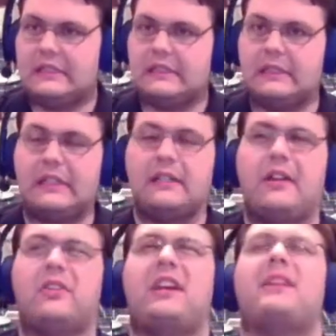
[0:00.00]

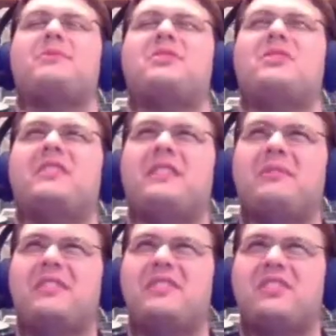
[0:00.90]
Okay, I'm sorry. I'm
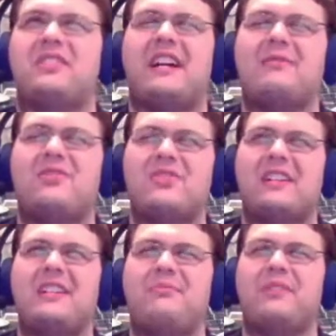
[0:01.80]
gonna stop
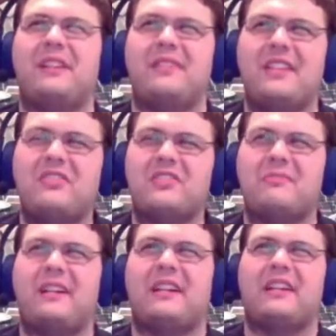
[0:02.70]
trying to bring up the Neo
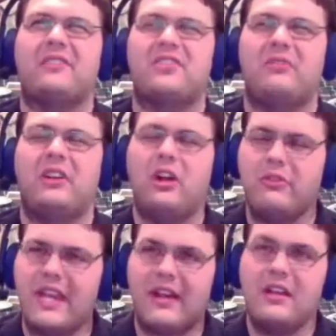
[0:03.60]
Saban era. So, oh
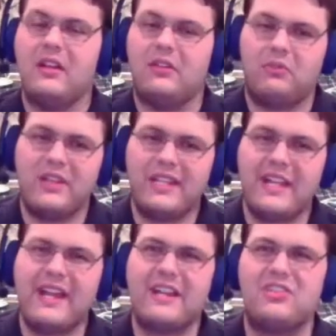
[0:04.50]
yeah, one thing
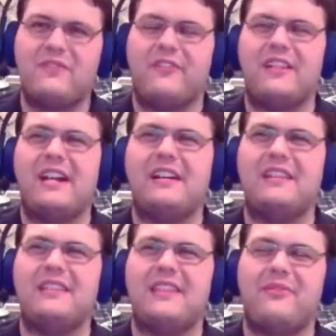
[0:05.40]
I actually forgot
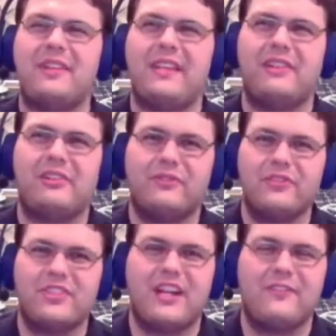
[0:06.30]
is that we get our
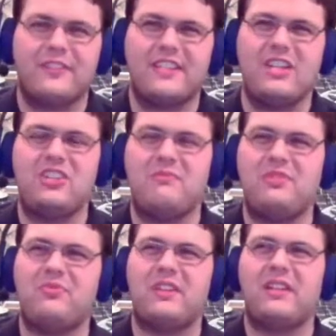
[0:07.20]
first confrontation
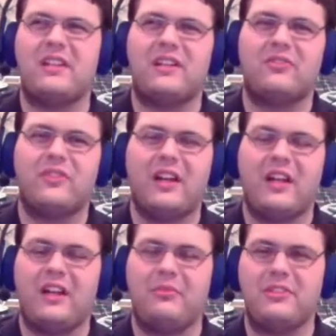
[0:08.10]
between
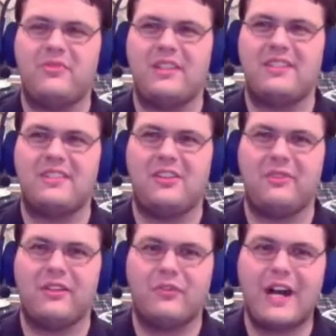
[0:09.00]

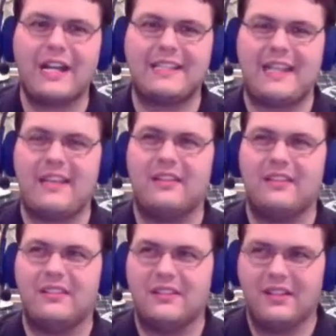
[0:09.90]
Zoe and Roxy.
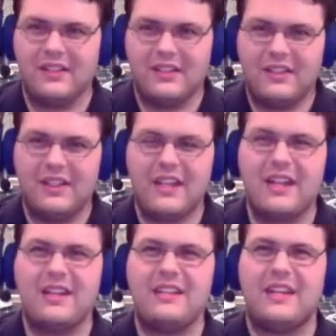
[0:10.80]

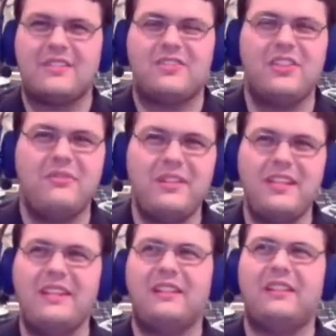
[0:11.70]
And yeah,
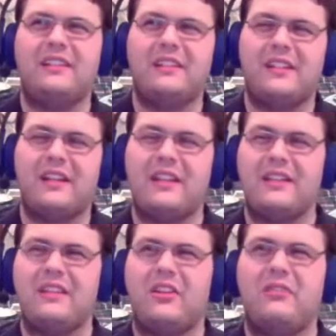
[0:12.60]
Zoe
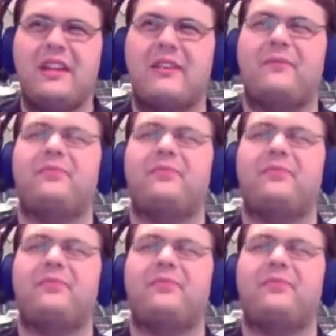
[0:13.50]
and oh yeah.